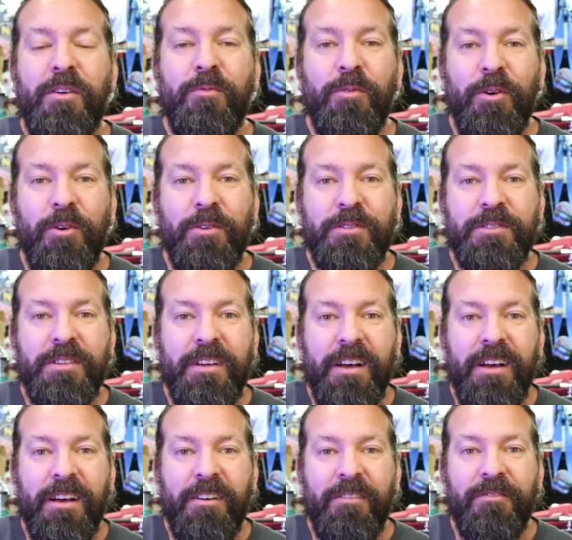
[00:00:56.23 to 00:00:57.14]
rolls
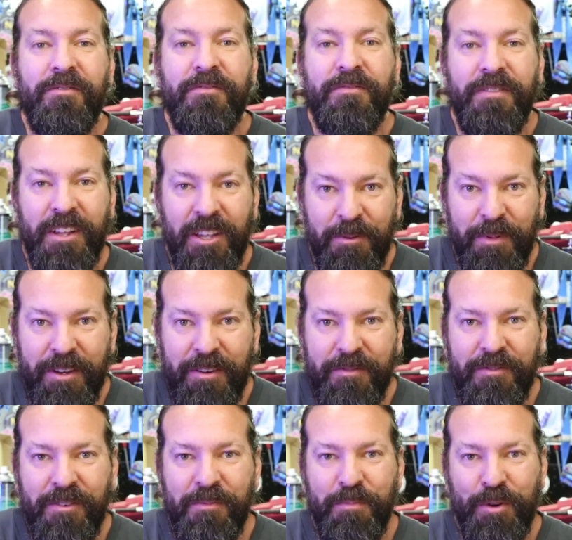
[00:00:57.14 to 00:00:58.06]
of filament
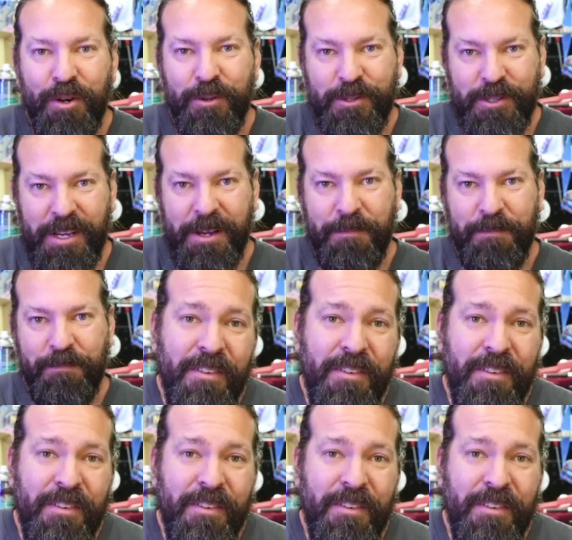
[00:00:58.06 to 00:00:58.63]
from Prusa.